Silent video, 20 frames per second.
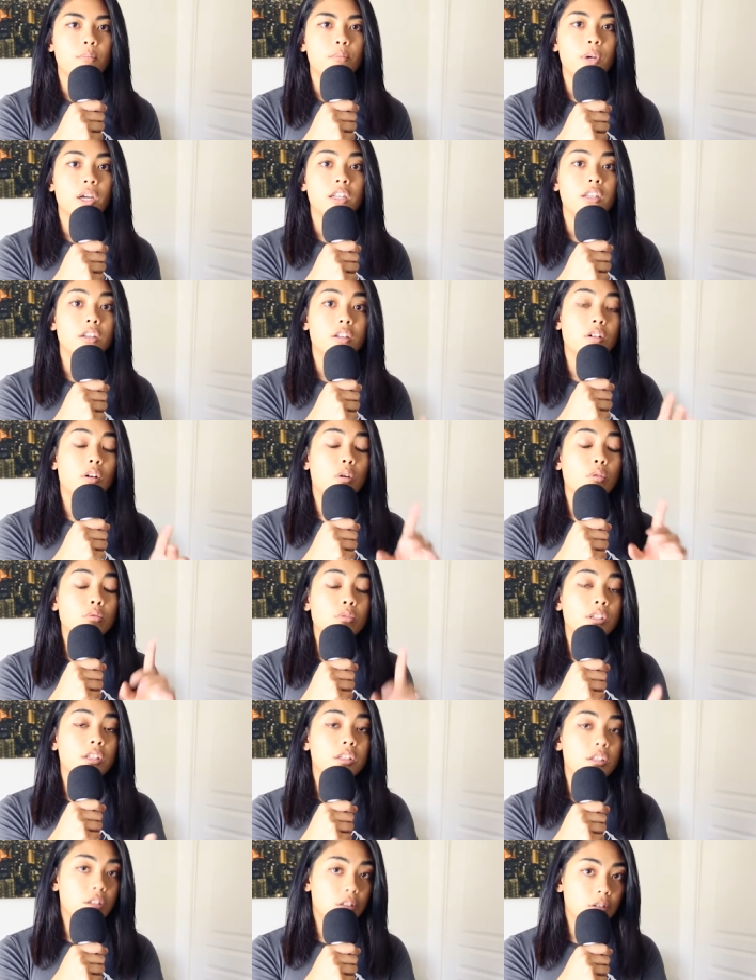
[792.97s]
But
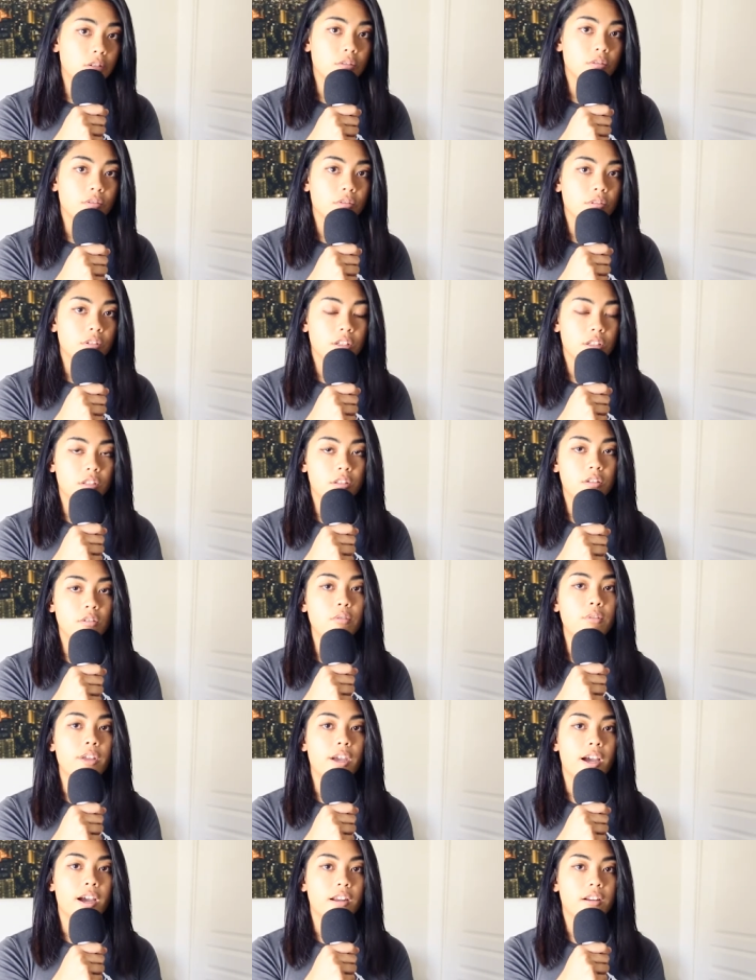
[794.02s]
only you can
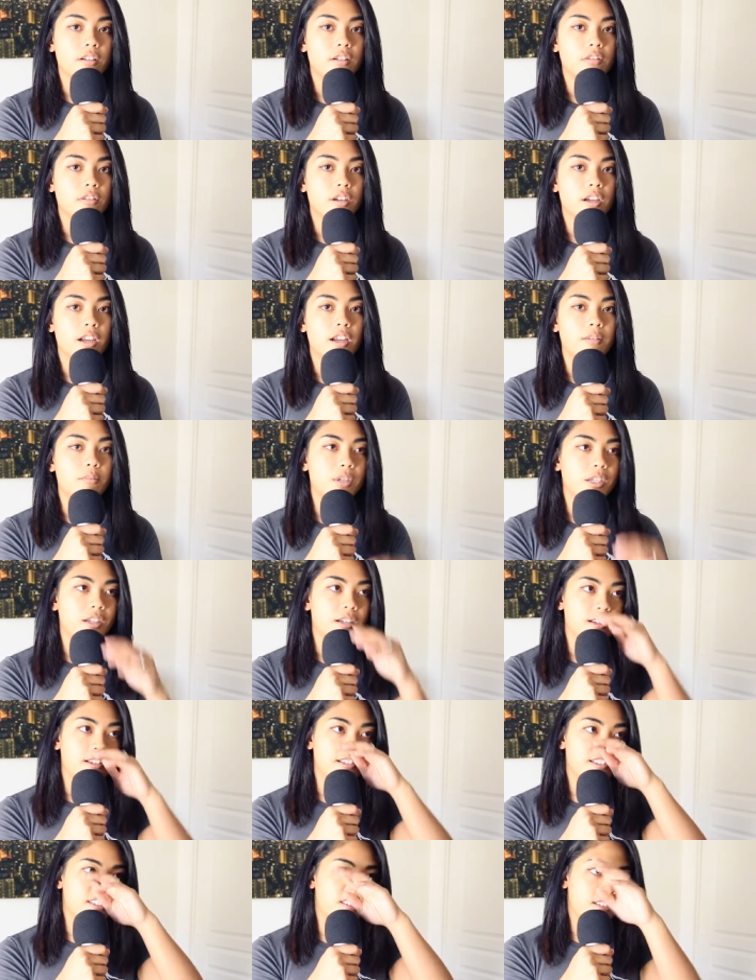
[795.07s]
do that, okay?
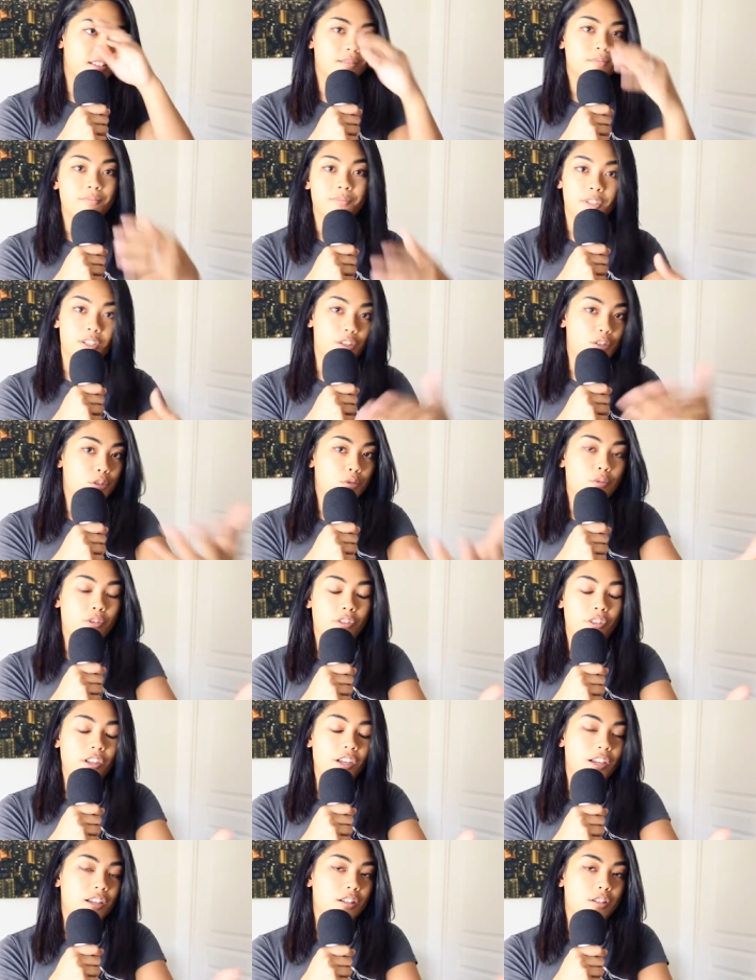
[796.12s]
Because it's your
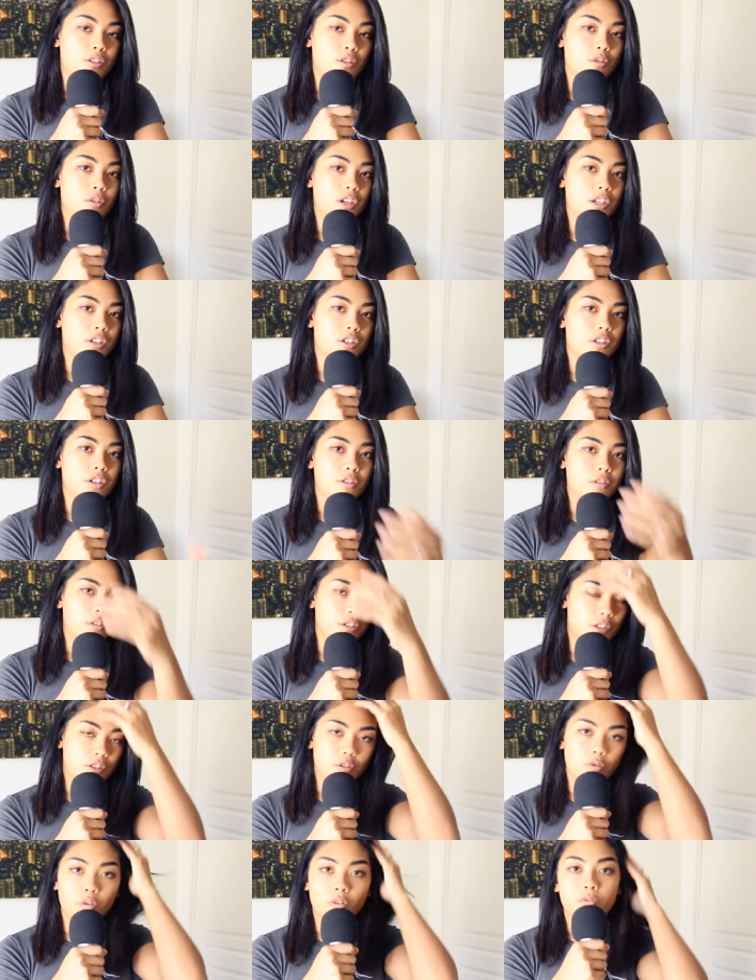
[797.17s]
thing, it's your issue,
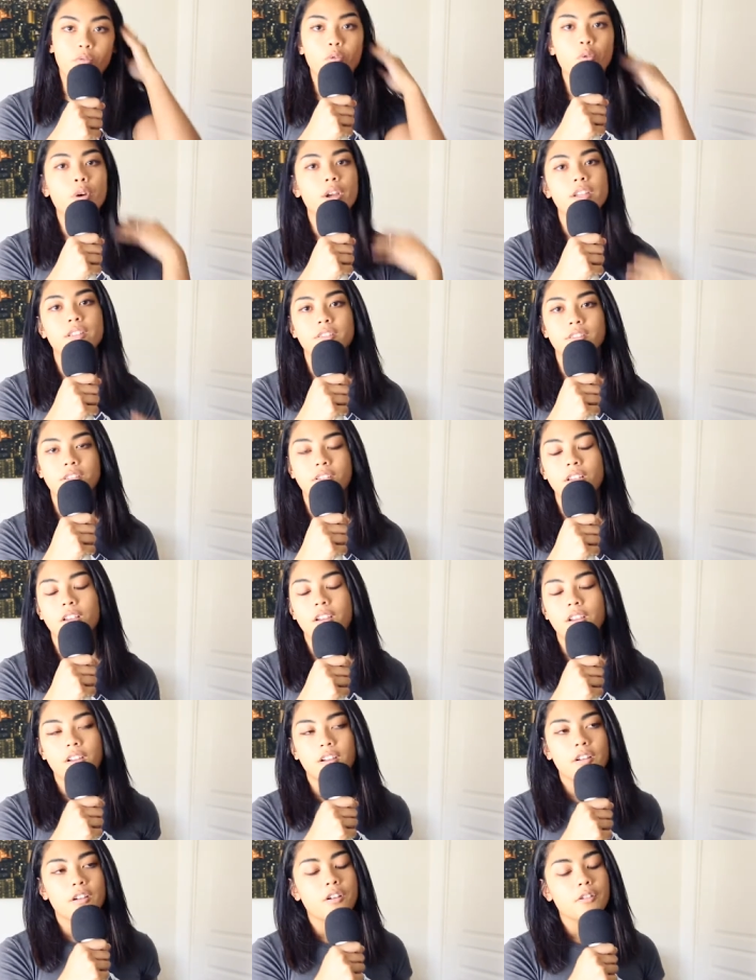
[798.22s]
it's your voice,
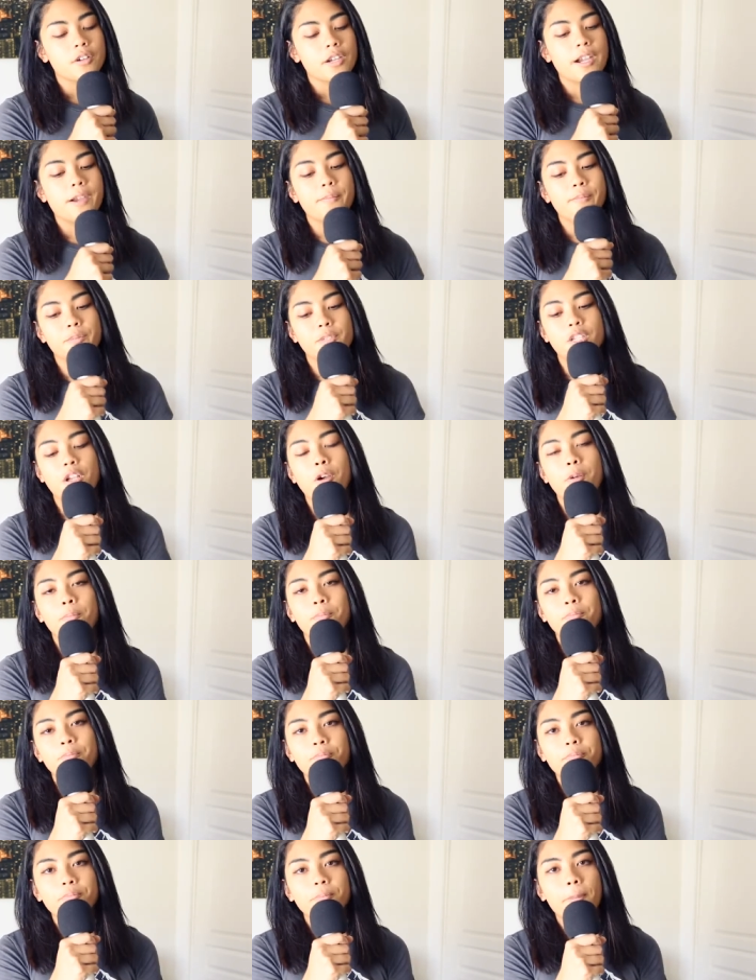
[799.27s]
okay? So,
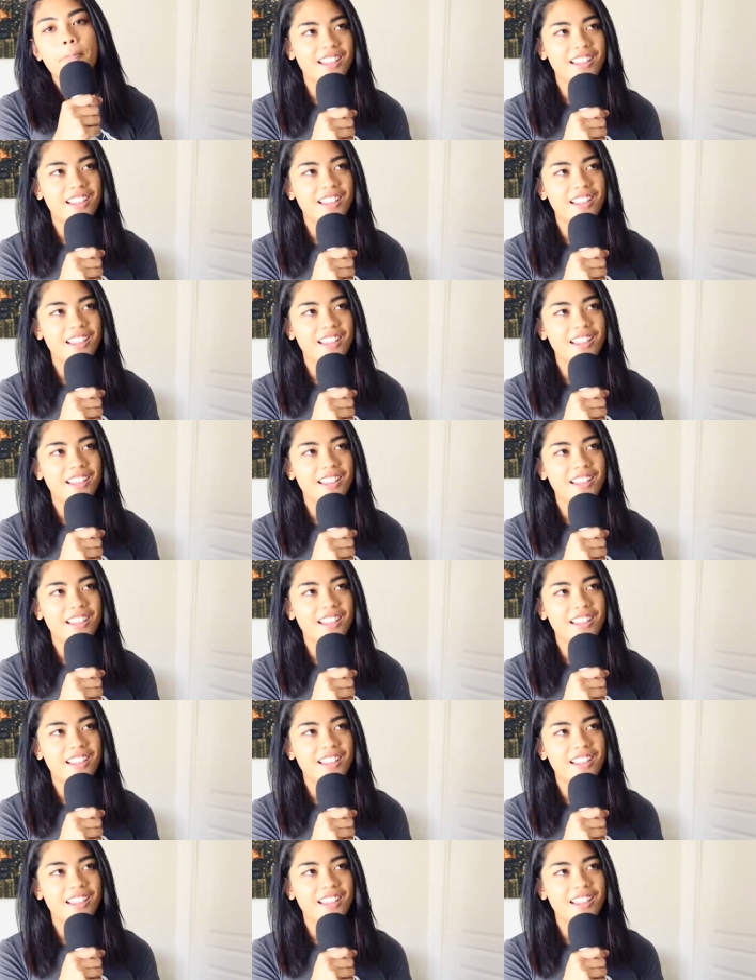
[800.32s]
